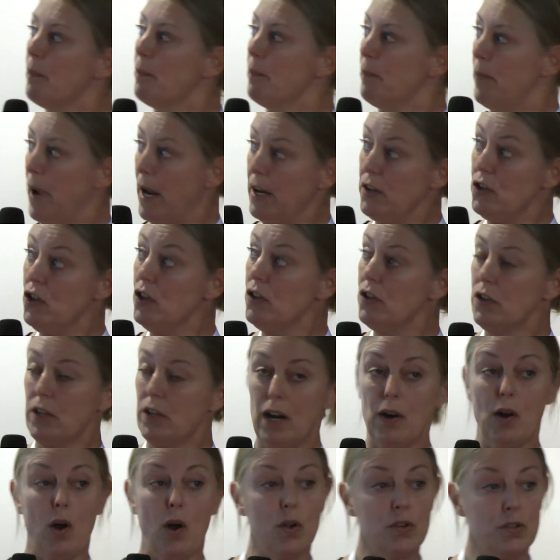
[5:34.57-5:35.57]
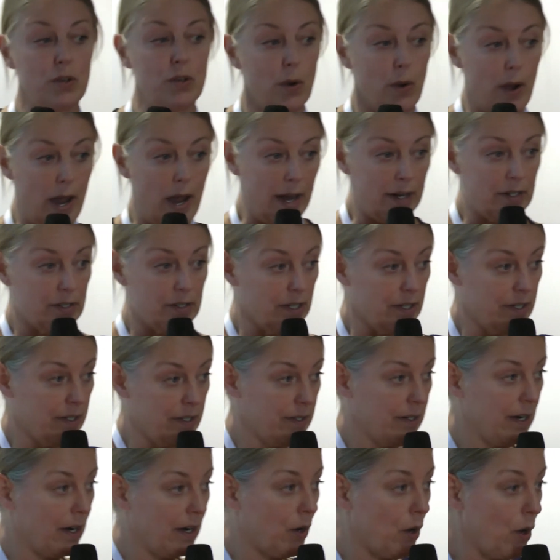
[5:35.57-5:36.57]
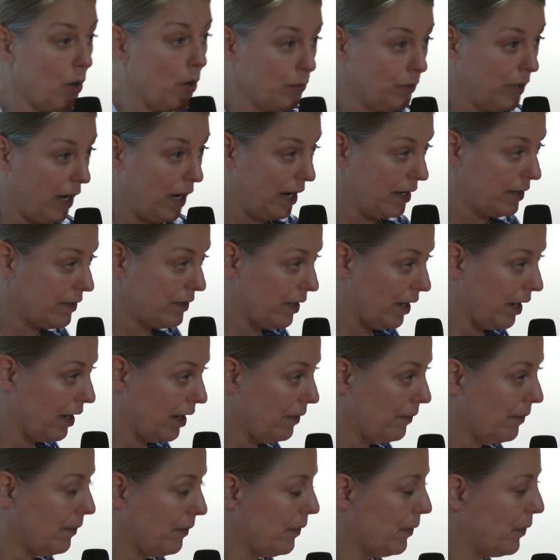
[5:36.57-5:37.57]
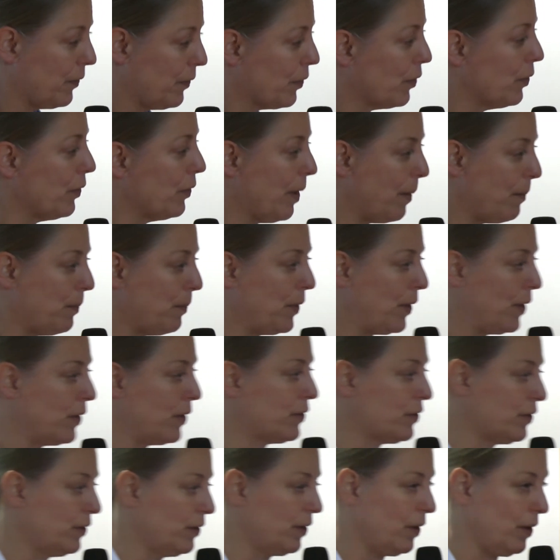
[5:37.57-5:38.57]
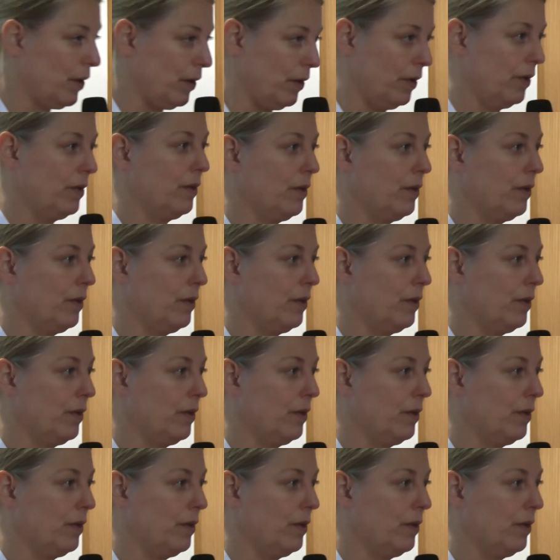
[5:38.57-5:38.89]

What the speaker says: Patients can also access their own data through the personal